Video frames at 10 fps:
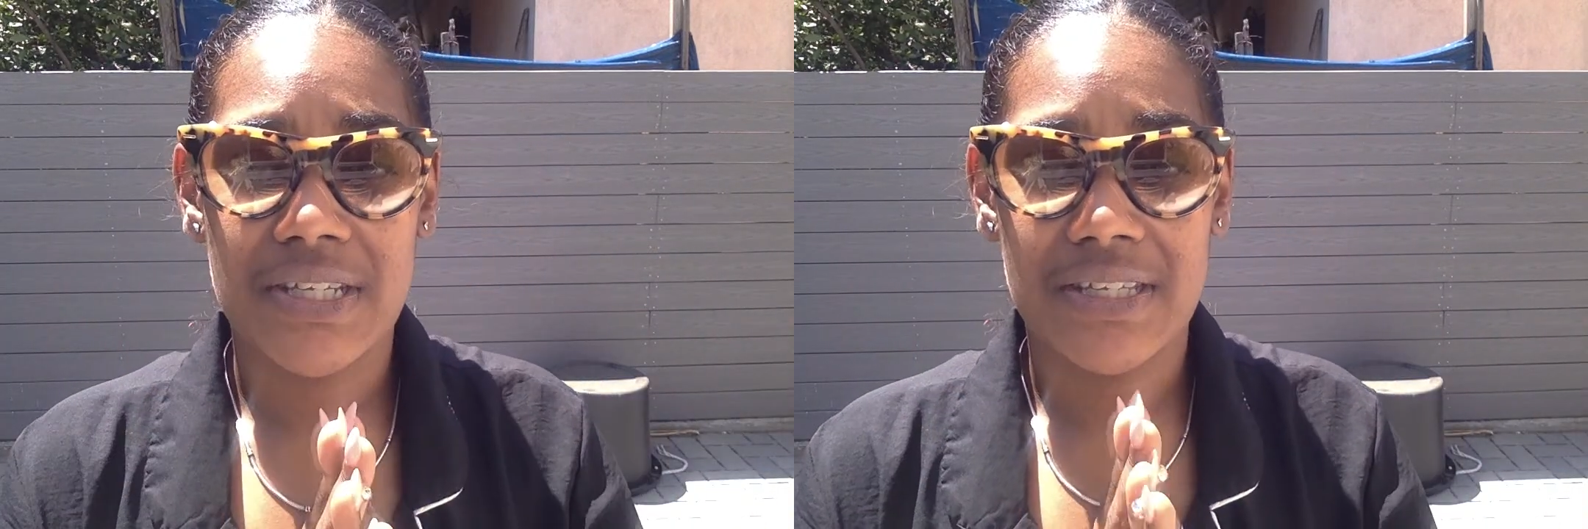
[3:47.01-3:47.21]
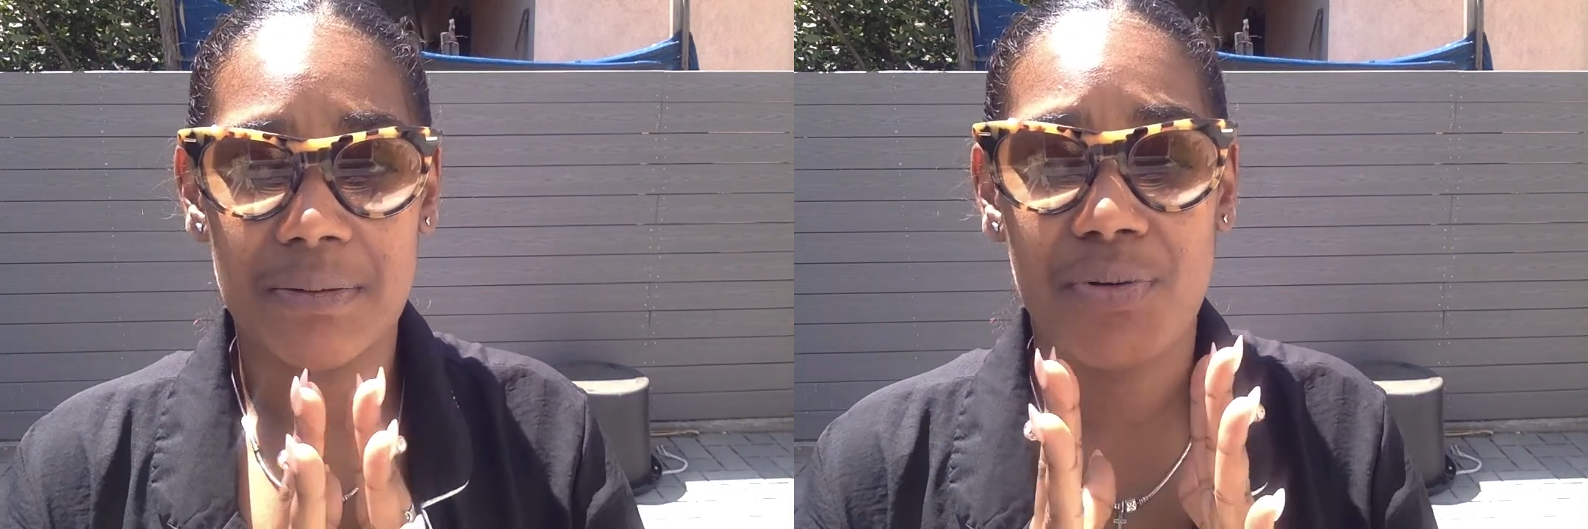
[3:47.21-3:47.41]

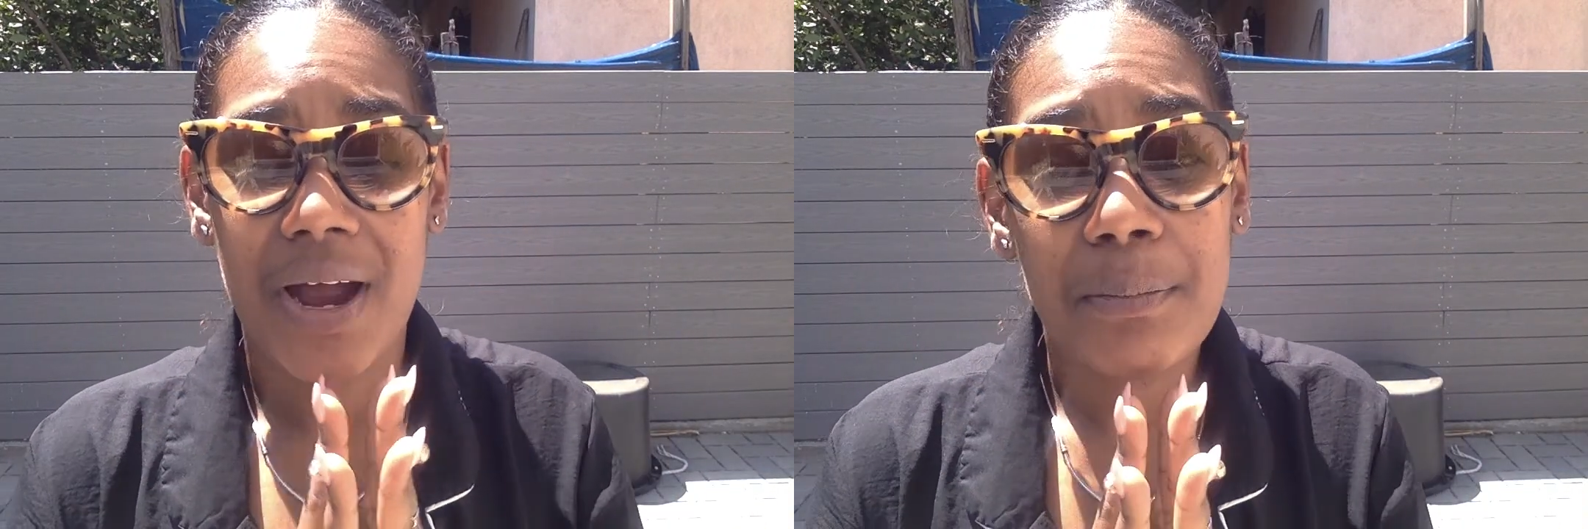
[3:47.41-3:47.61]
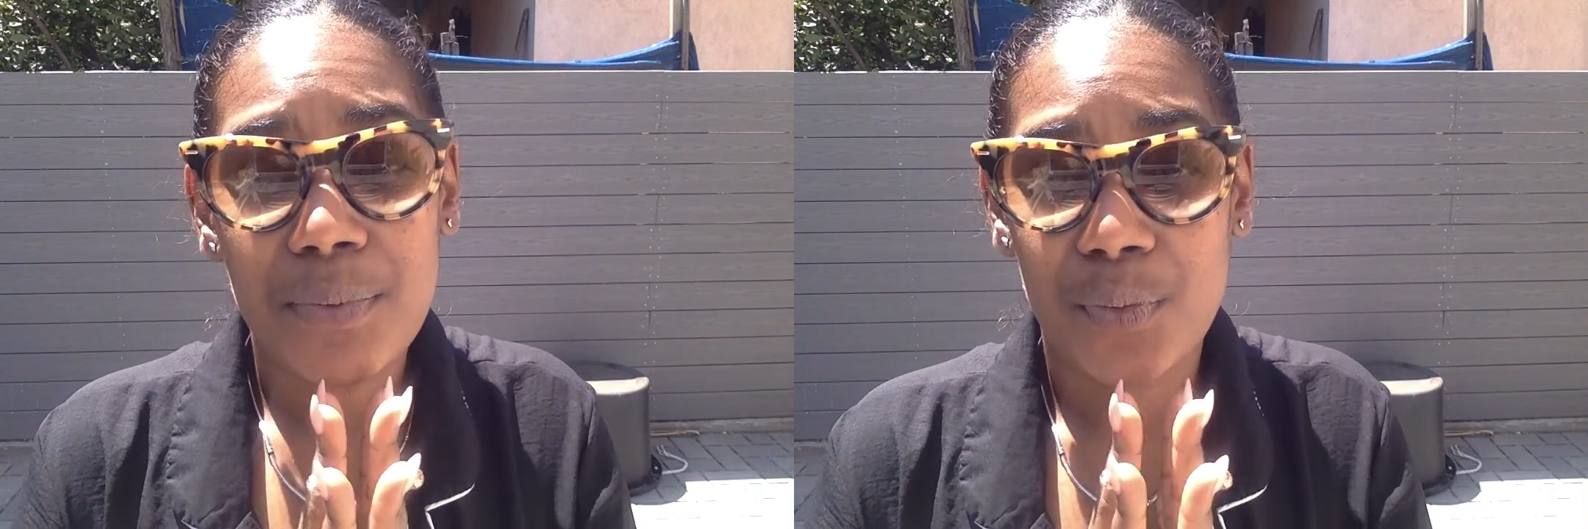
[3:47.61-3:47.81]
is the
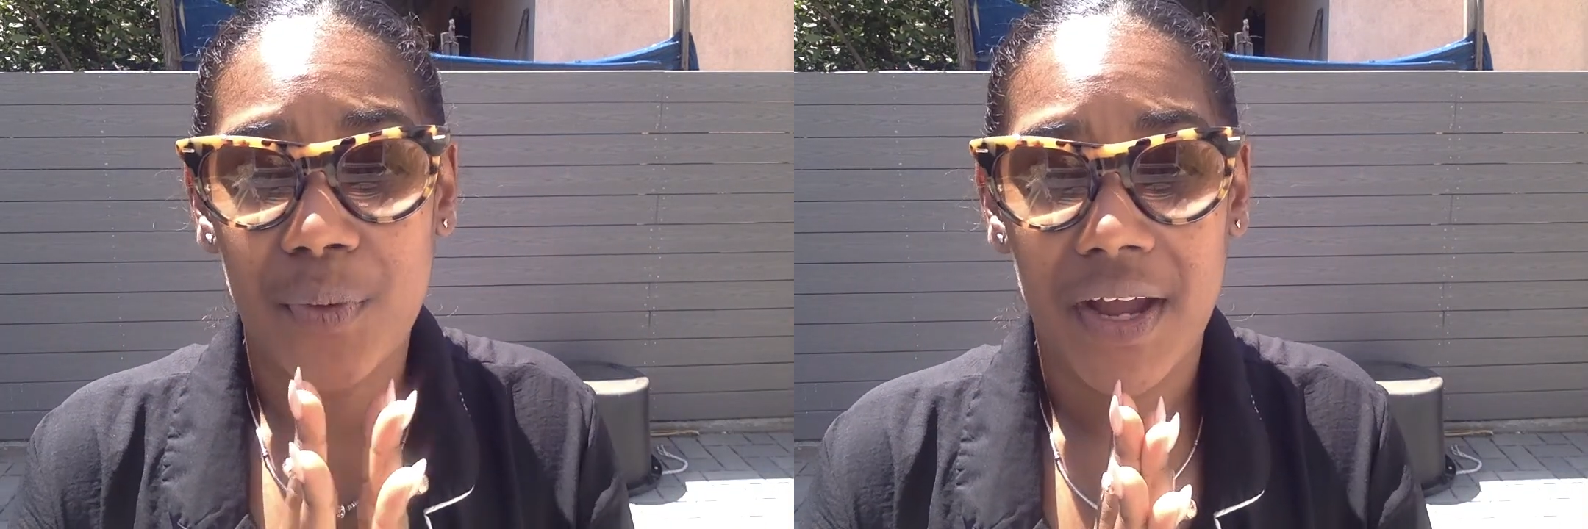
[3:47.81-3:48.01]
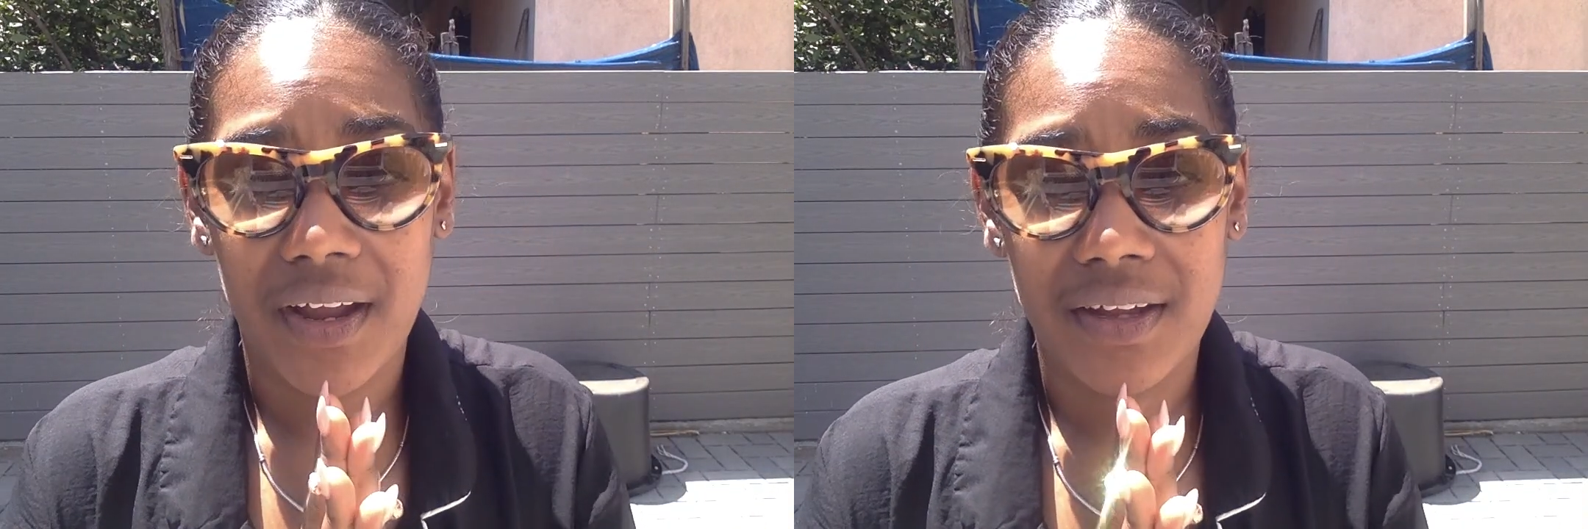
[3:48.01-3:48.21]
proper
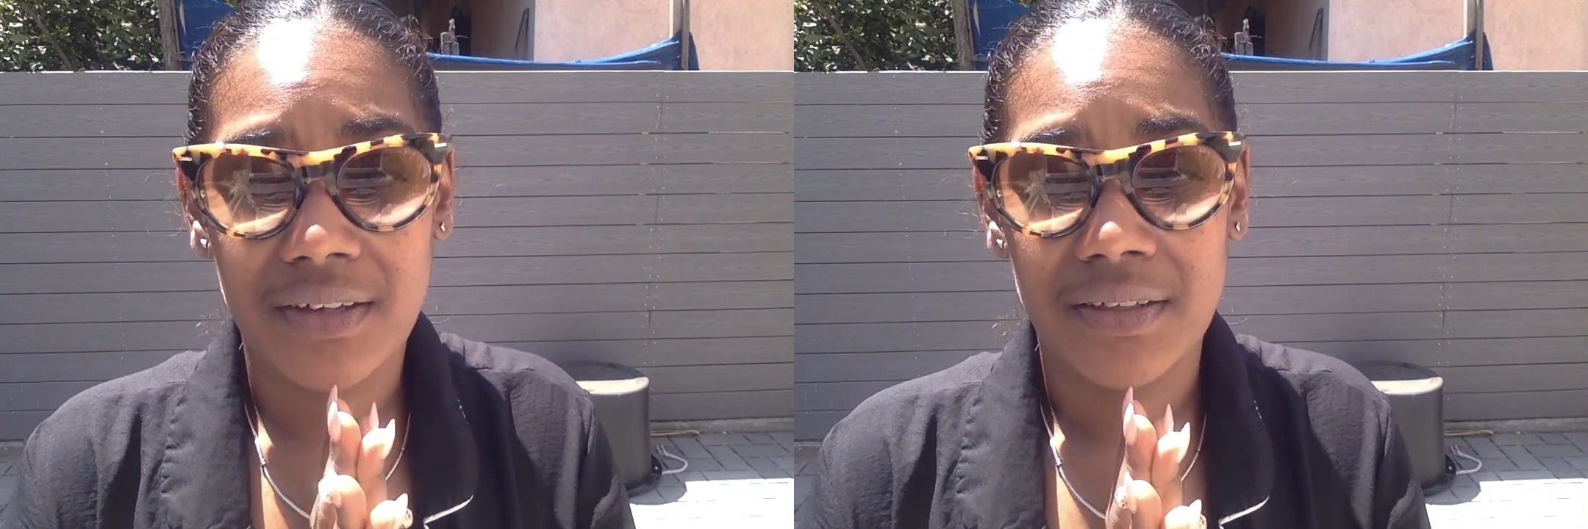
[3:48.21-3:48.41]
way